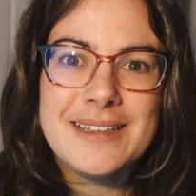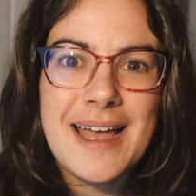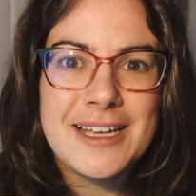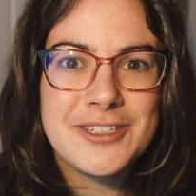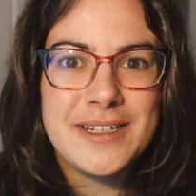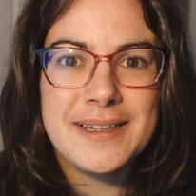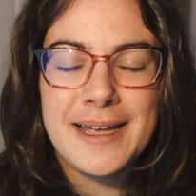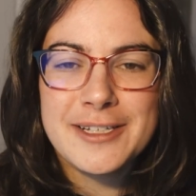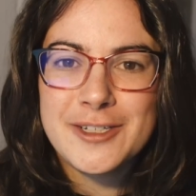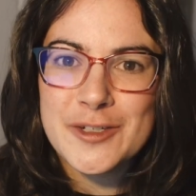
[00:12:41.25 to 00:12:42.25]
last
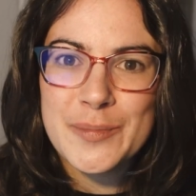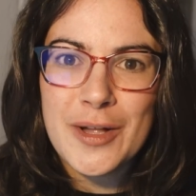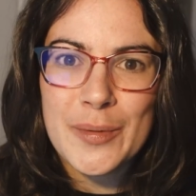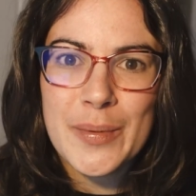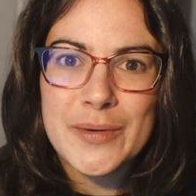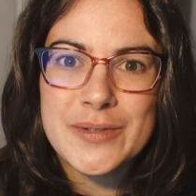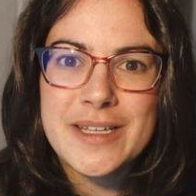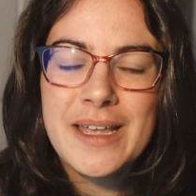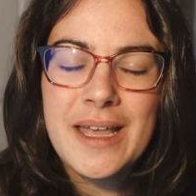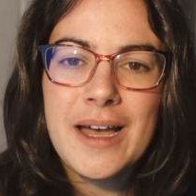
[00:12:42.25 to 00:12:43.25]
year's blog post,